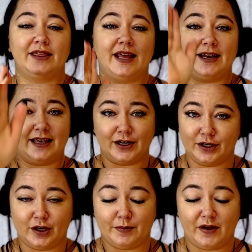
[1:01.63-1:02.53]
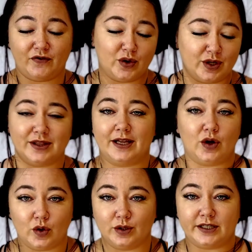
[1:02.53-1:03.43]
and carrying around my phone than a
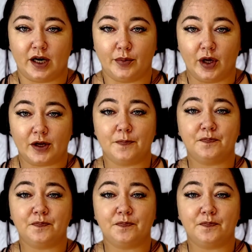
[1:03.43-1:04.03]
whole entire book.